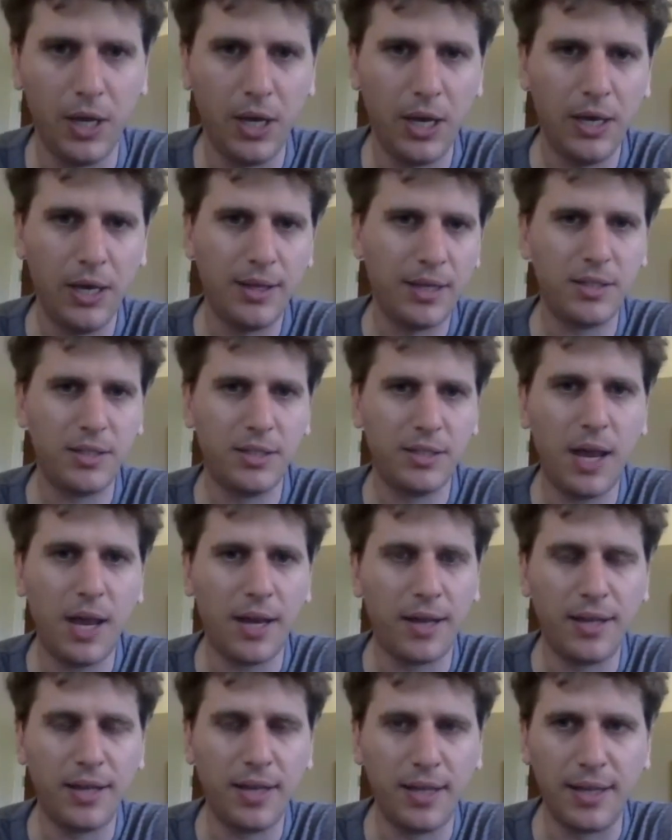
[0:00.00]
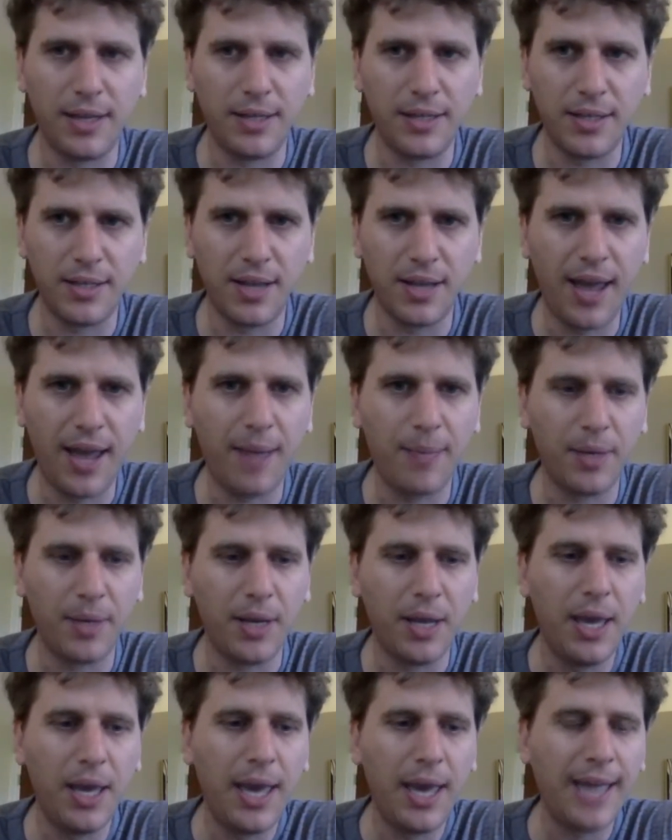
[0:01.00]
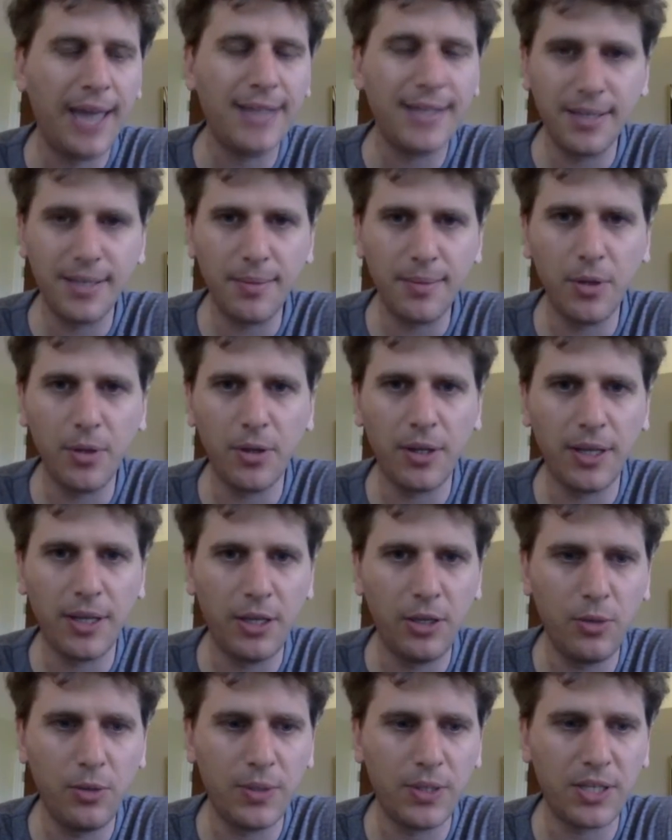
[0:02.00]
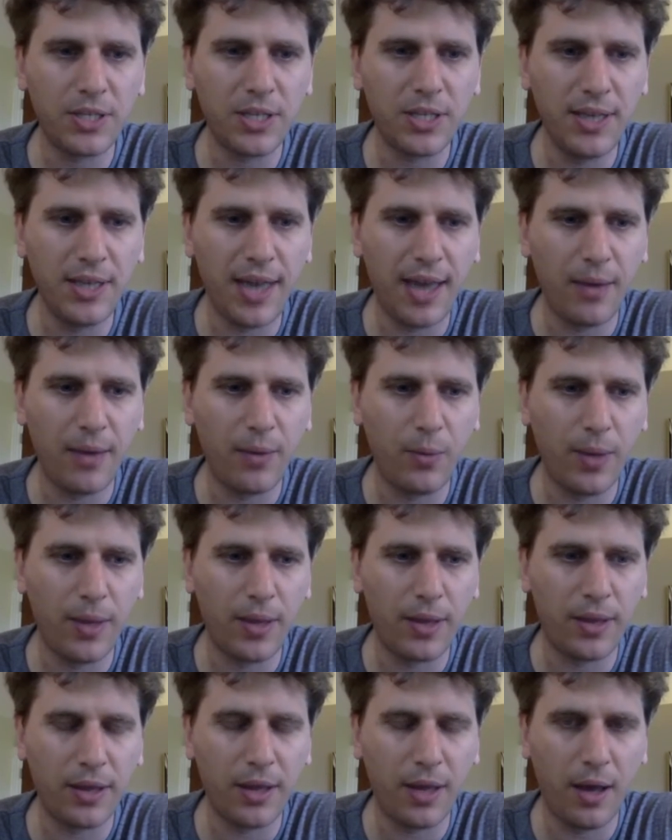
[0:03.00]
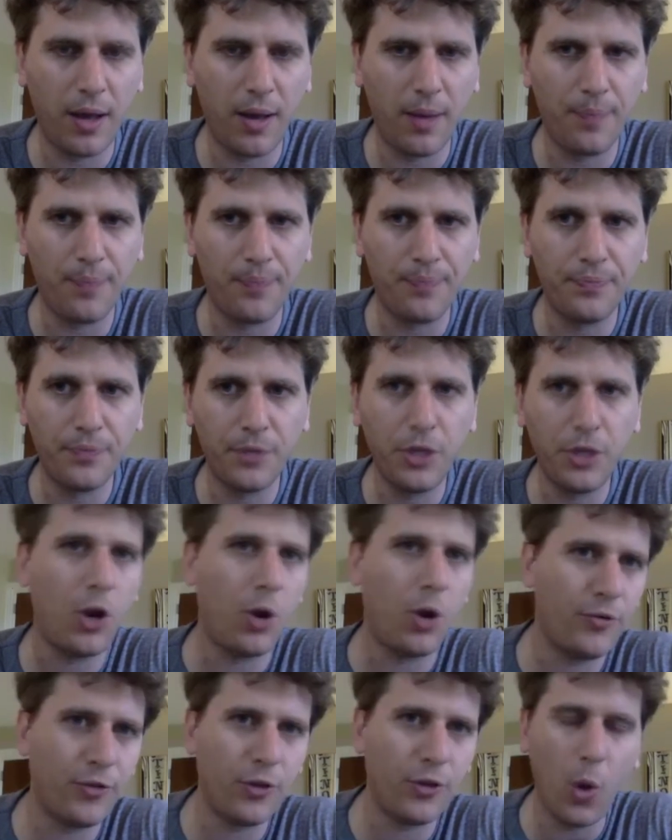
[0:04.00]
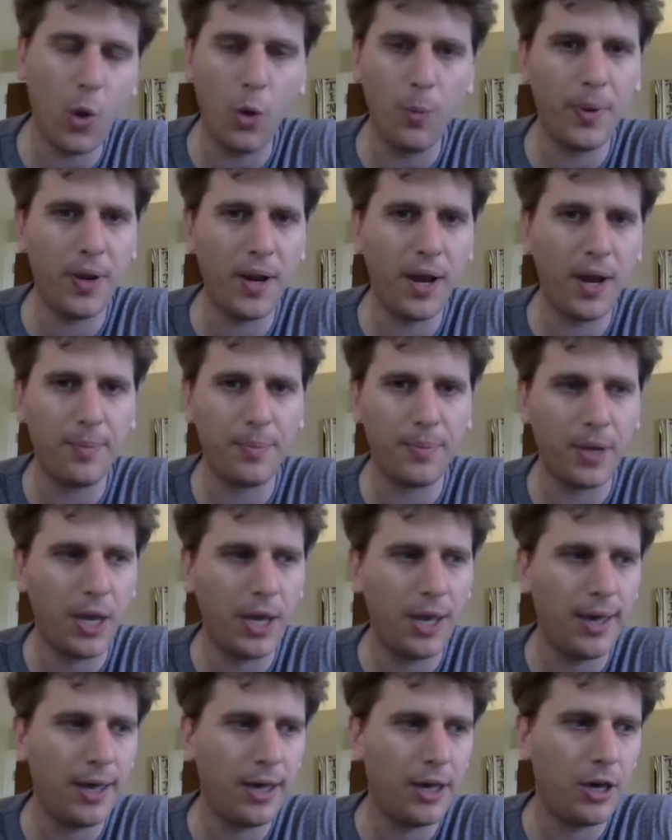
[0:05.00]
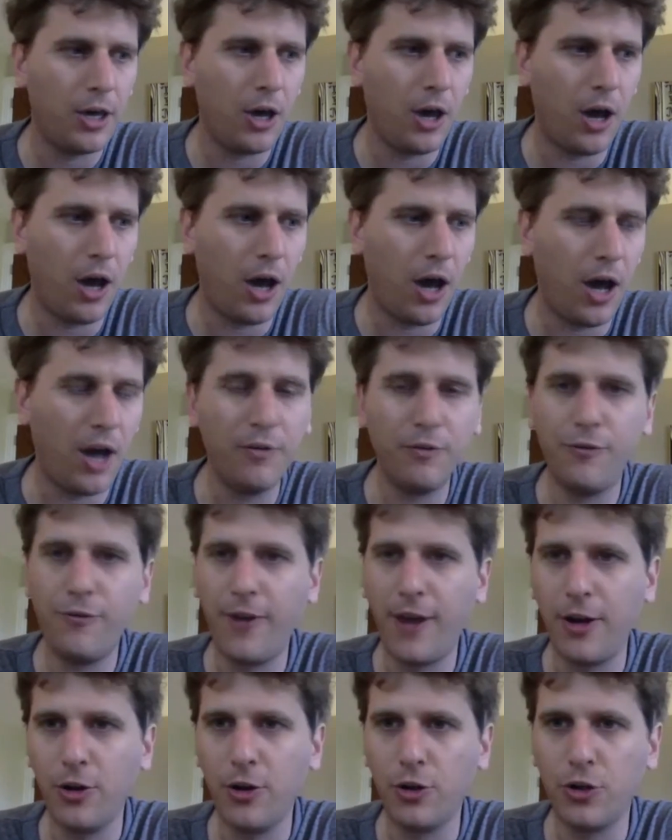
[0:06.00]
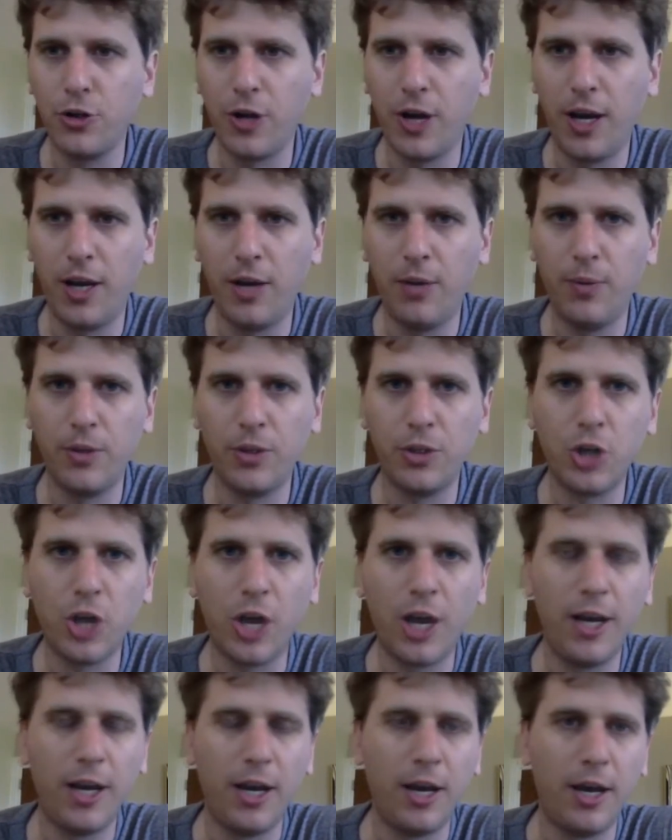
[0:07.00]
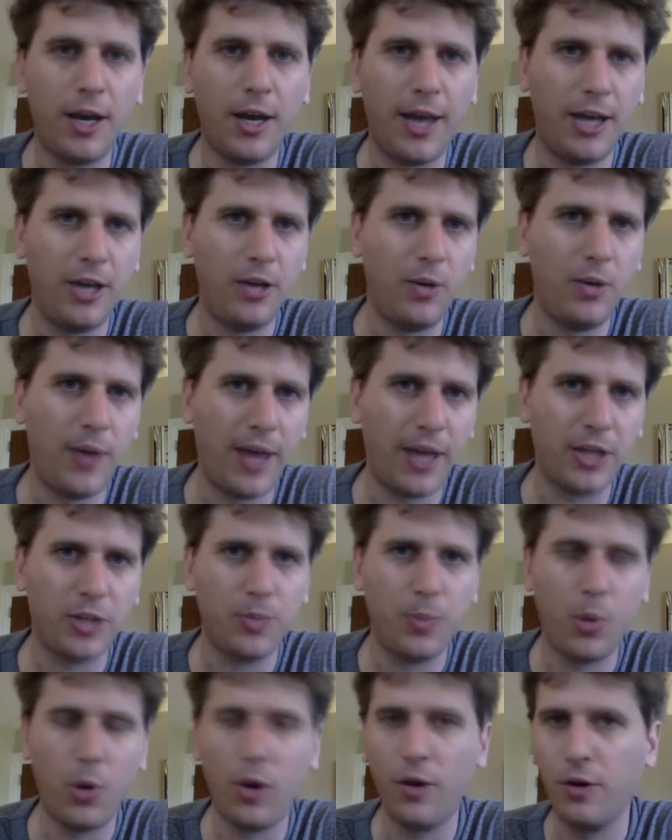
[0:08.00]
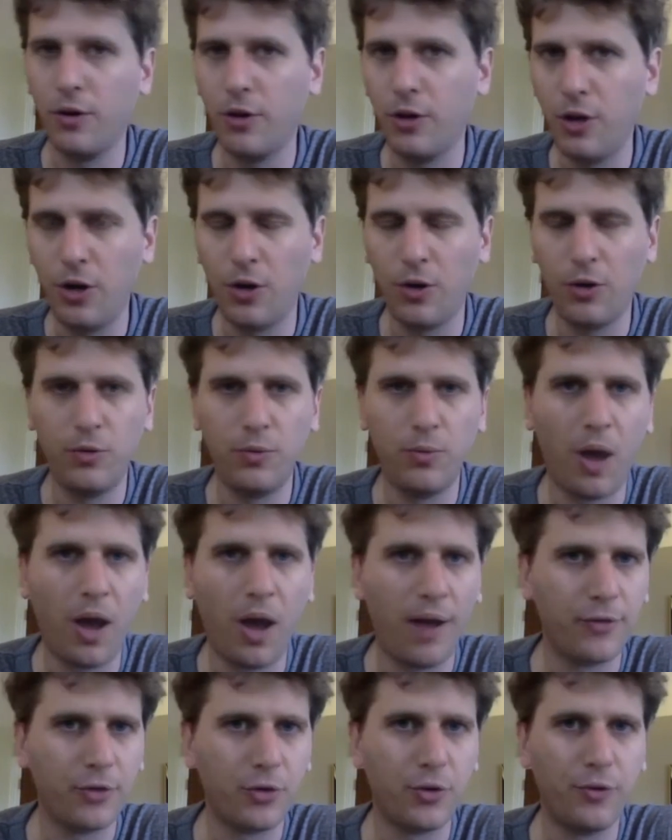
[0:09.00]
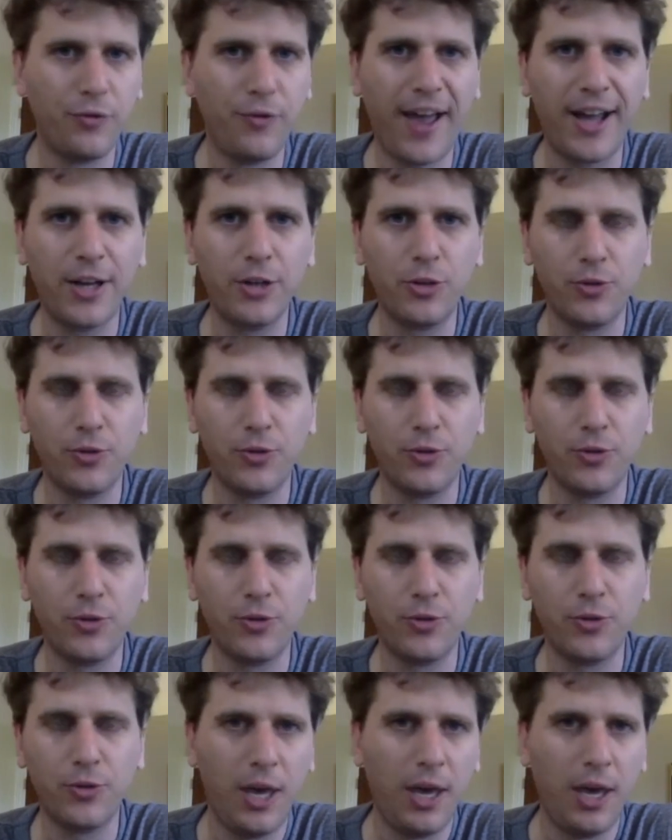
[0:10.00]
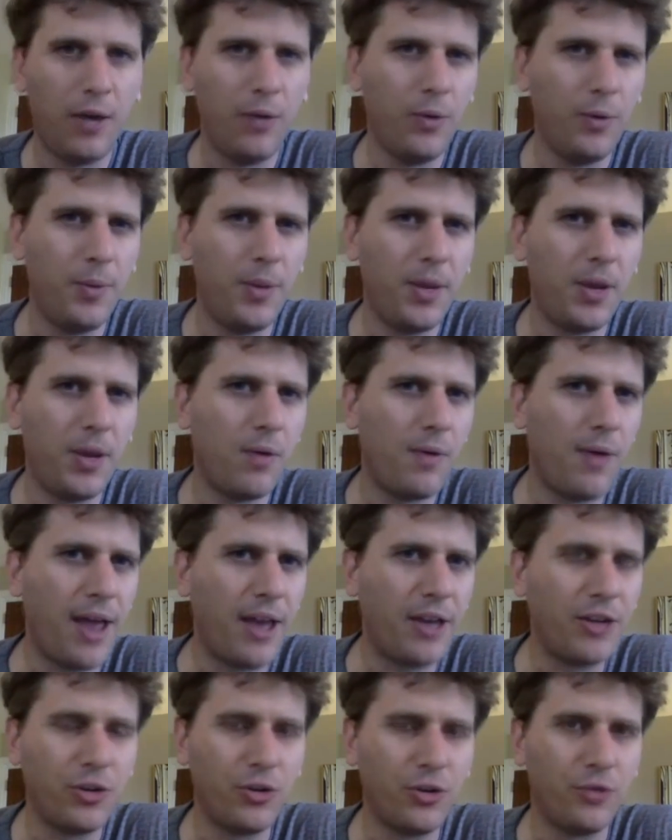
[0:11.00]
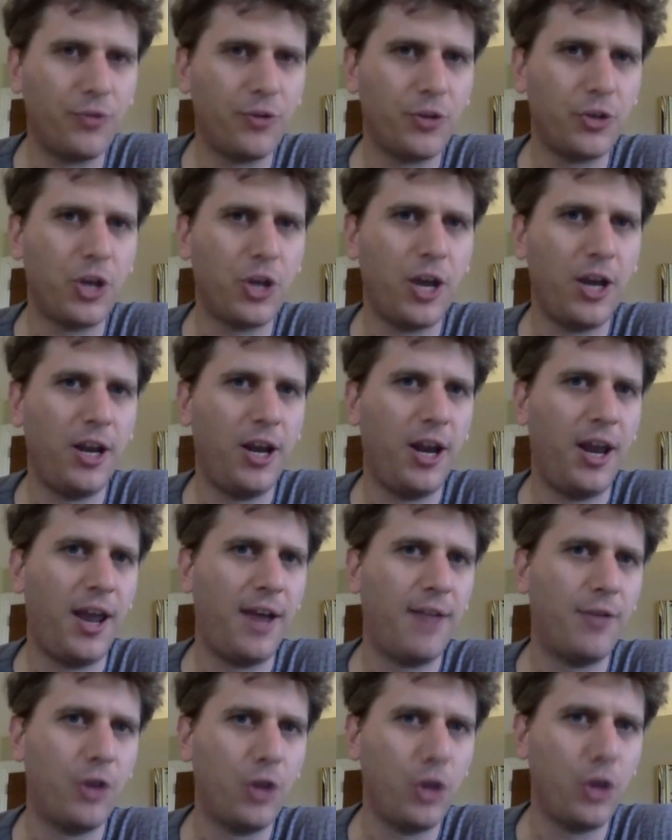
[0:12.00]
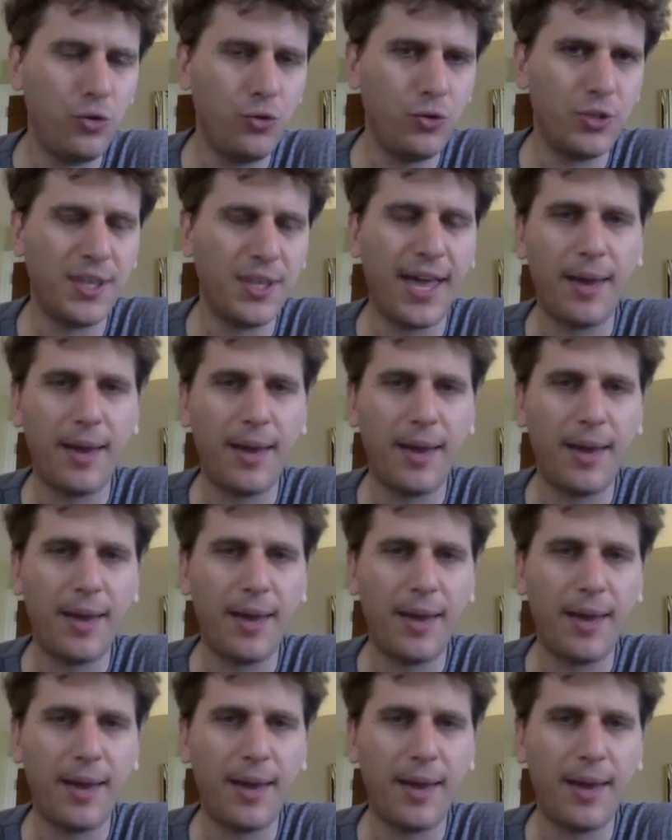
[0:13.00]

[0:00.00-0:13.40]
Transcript: That's not a thing. That doesn't happen. And similarly, you would see that with, um, you know, if you open up uh, unfettered trade with China and you export, you know, you offshore factories, it would be irrational for China to ever use that